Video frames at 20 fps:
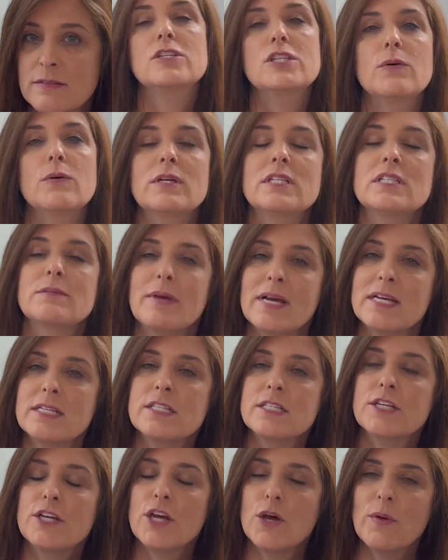So it's best
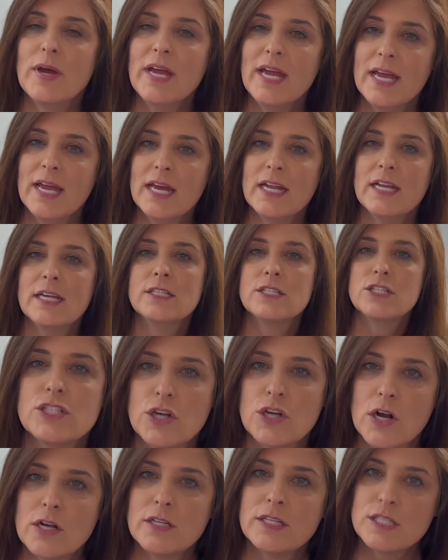to go ahead and
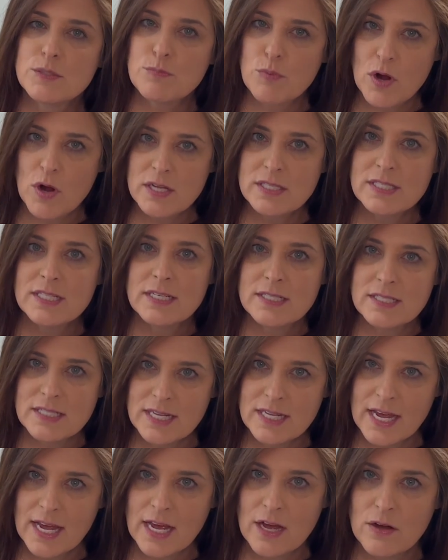start this process
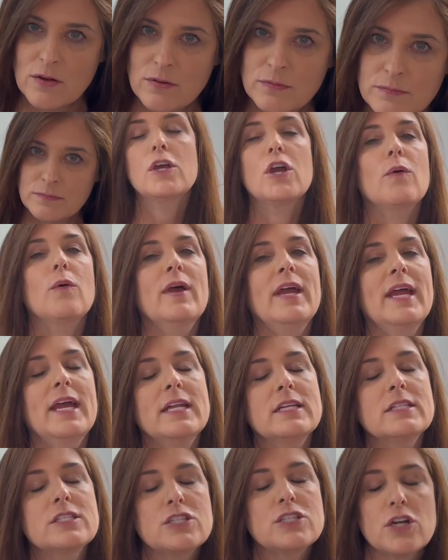now. Go ahead
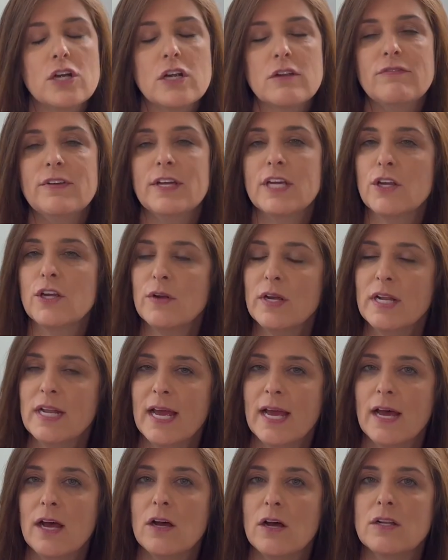and start figuring
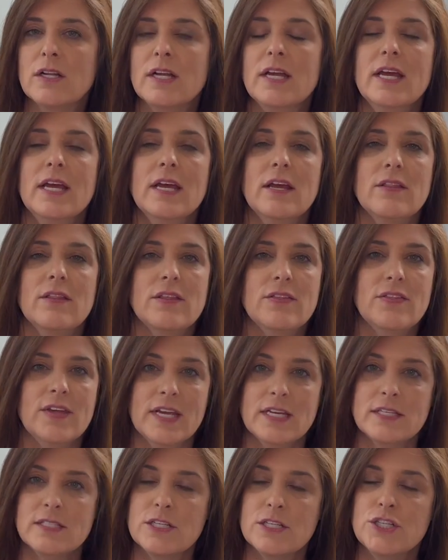out the
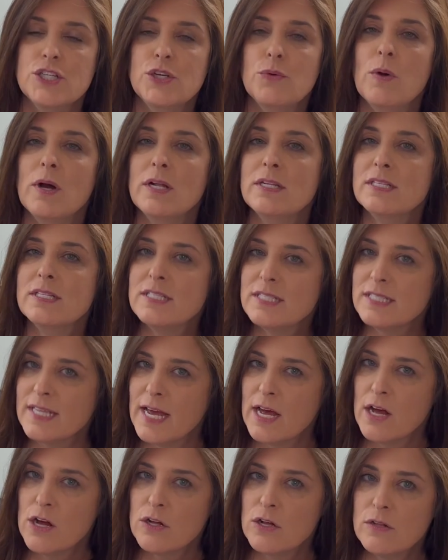things that you want to
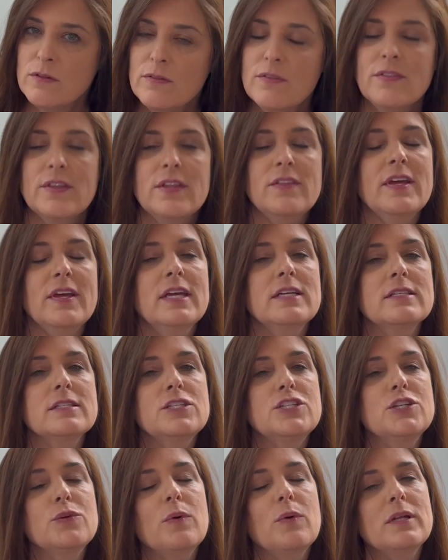sell, the things that
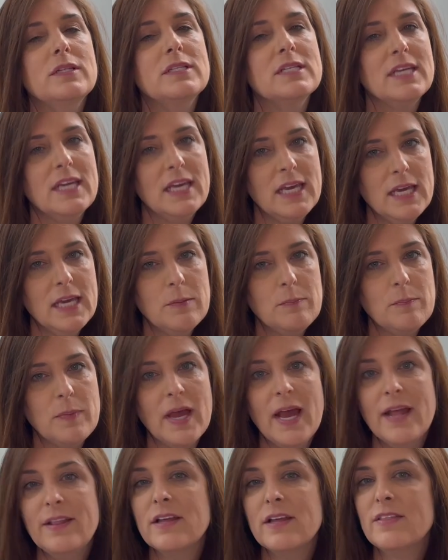you want to keep,
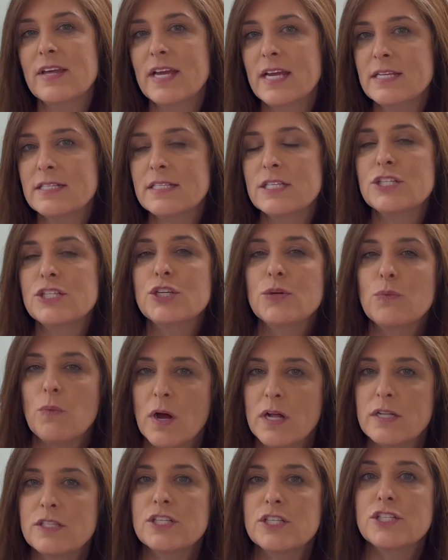and the things that you
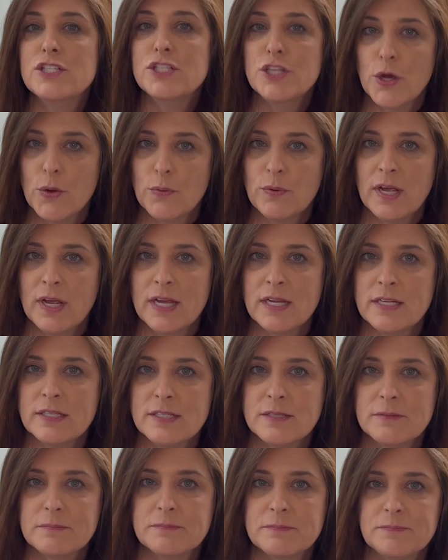want to donate.
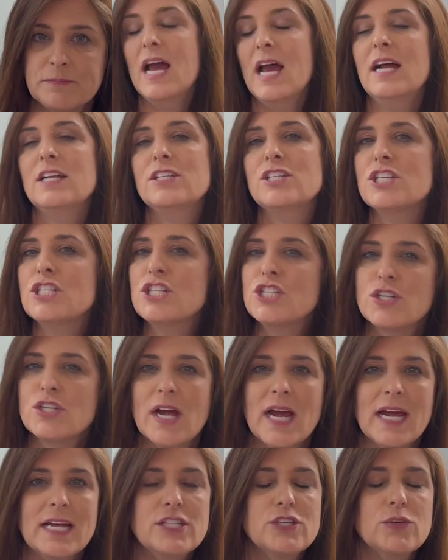And just
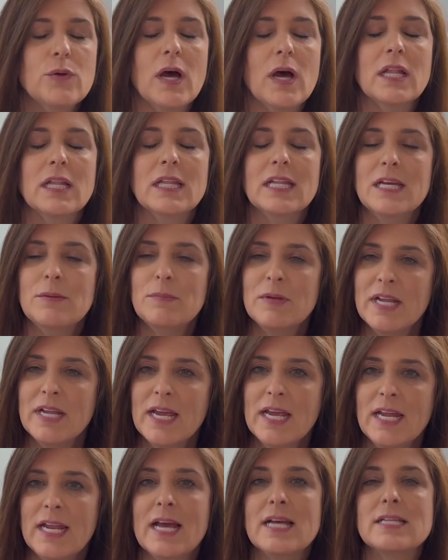try to
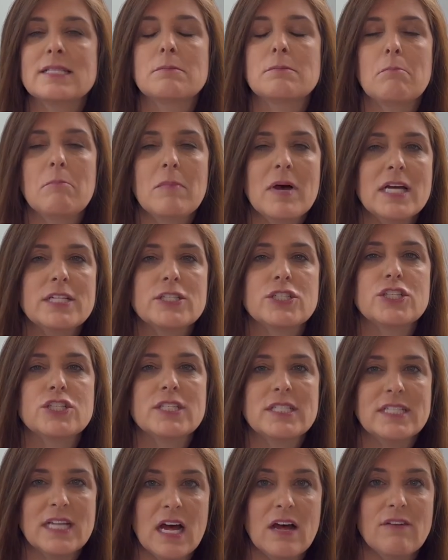eliminate as much
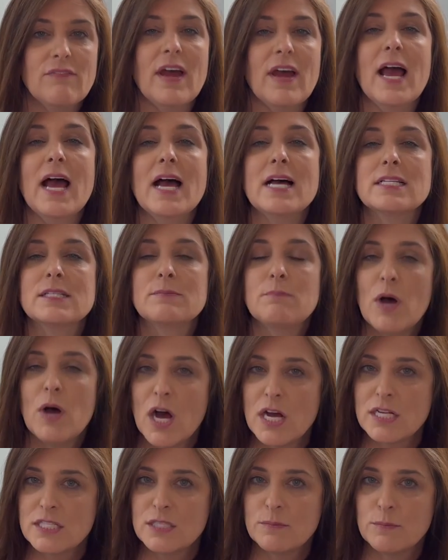stuff as
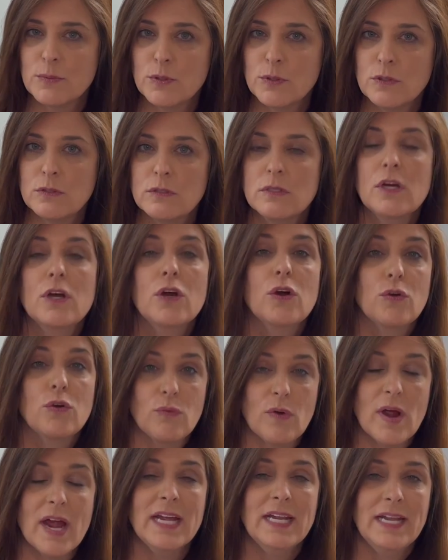possible
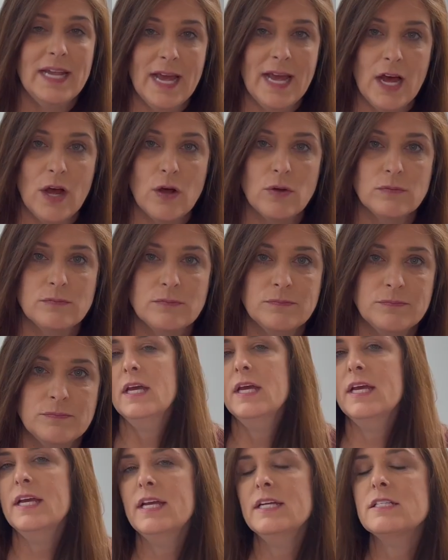right now.
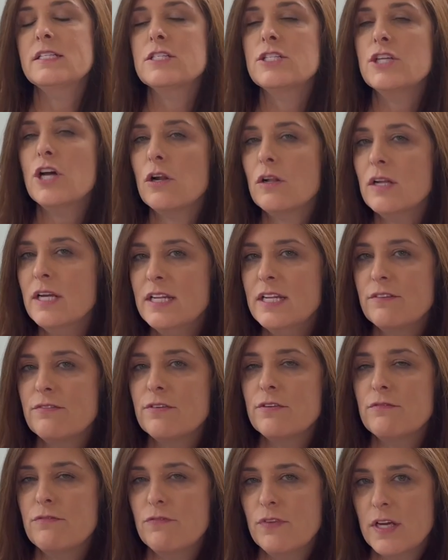It's a totally
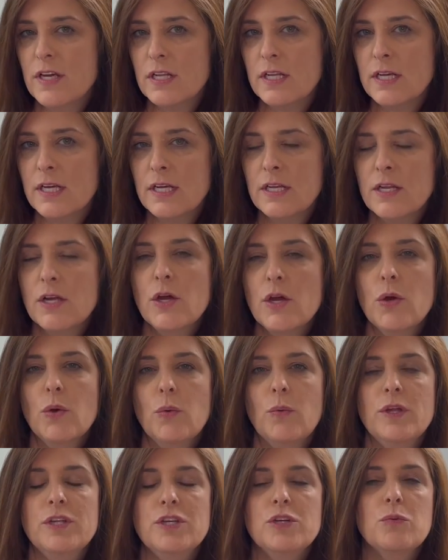different feeling
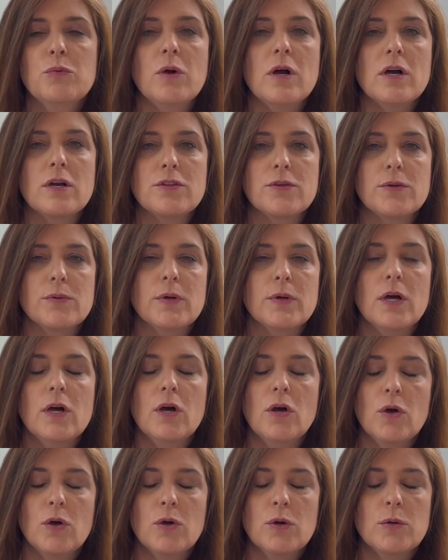when you walk through a
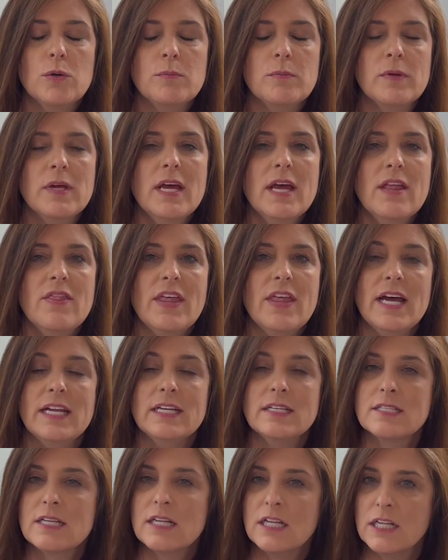home that
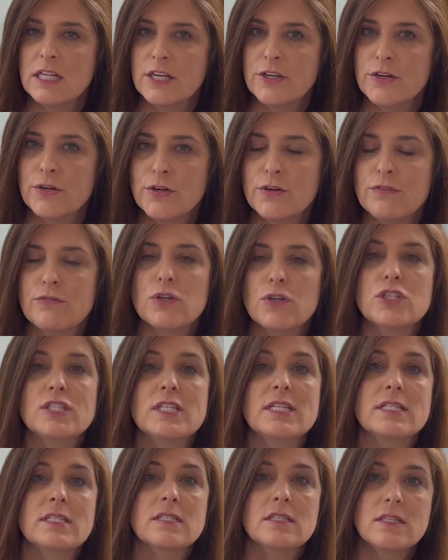is cluttered
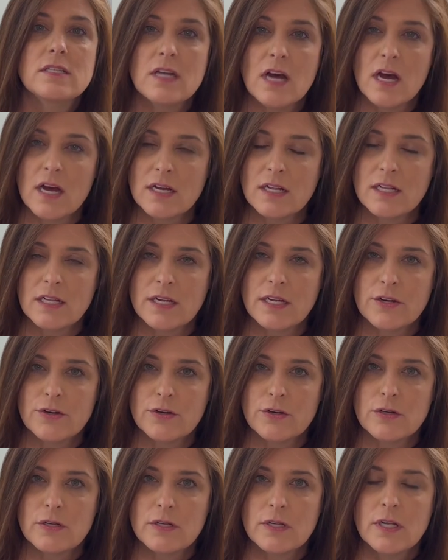versus not
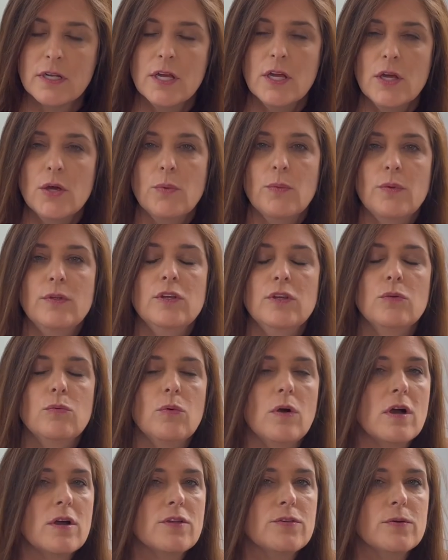cluttered. When you
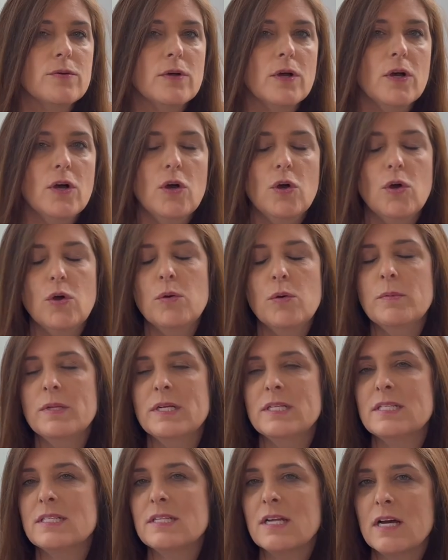walk through a home
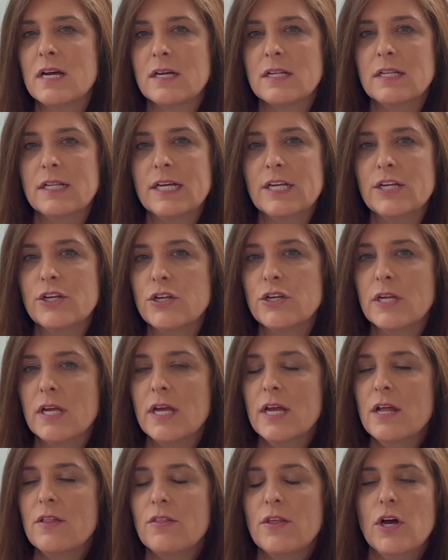that's not cluttered,
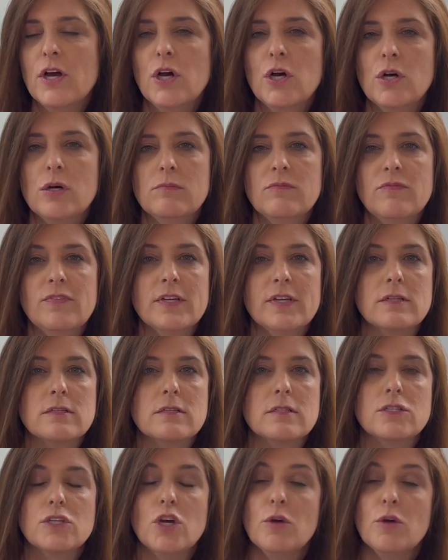the home feels so